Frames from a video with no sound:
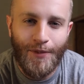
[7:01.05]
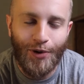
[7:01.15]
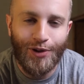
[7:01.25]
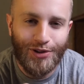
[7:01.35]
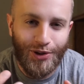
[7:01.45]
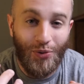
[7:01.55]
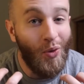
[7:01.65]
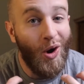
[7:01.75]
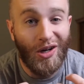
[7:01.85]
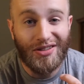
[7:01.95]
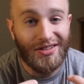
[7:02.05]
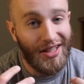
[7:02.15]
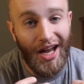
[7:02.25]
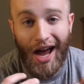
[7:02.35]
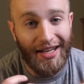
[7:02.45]
Or are there certain walls
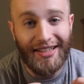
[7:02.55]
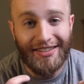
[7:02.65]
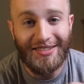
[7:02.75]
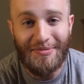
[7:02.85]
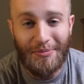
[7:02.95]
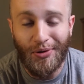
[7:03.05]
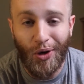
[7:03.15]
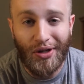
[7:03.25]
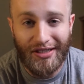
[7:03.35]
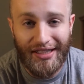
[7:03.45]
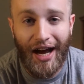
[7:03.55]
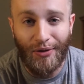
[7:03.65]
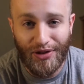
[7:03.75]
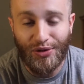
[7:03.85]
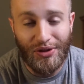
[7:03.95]
that I need to be broken
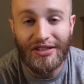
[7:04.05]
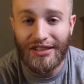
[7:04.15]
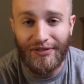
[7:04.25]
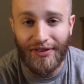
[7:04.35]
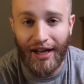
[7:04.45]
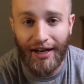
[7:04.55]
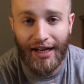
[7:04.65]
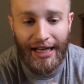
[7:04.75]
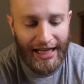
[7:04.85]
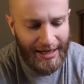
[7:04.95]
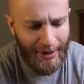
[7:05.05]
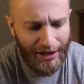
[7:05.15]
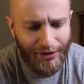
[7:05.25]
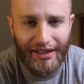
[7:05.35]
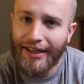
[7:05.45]
down to receive that? Am
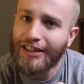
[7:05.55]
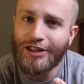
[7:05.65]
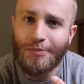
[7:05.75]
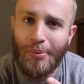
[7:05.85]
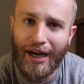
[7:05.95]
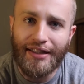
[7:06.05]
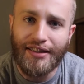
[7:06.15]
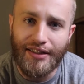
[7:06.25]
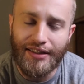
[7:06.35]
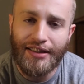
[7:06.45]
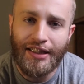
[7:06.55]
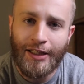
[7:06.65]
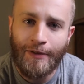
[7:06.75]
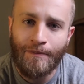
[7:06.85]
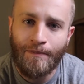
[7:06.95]
I really expectant
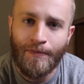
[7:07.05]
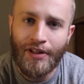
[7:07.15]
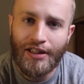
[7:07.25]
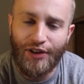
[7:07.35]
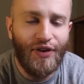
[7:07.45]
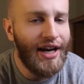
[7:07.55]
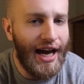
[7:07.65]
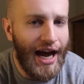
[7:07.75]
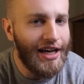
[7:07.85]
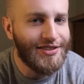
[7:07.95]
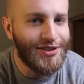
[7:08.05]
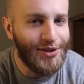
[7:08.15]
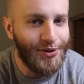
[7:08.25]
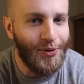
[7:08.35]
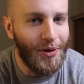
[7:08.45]
that if I ask
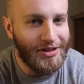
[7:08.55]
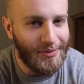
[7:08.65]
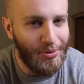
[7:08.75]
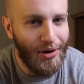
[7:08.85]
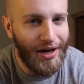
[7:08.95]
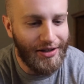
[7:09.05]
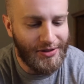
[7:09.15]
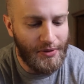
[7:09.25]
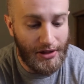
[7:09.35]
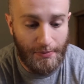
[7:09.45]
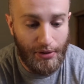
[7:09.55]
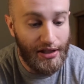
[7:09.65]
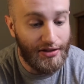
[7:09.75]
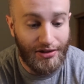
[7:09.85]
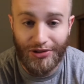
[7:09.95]
the Lord to pour out his
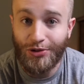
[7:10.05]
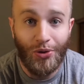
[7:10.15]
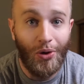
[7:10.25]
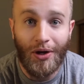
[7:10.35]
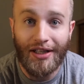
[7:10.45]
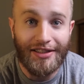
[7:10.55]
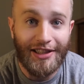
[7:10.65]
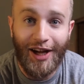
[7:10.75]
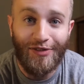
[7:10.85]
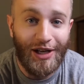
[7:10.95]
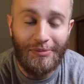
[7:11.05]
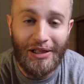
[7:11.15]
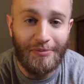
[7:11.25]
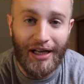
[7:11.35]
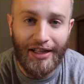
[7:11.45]
peace, his joy, his love on me
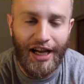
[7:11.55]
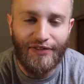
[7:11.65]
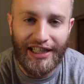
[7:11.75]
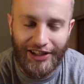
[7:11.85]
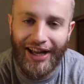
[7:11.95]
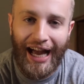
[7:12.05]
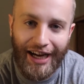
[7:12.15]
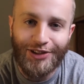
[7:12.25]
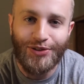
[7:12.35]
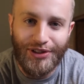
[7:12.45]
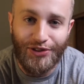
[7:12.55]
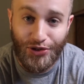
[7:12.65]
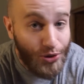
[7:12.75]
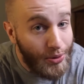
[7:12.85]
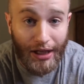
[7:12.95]
in my life, that he'll actually
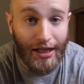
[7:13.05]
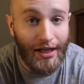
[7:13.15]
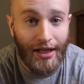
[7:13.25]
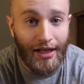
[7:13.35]
do it?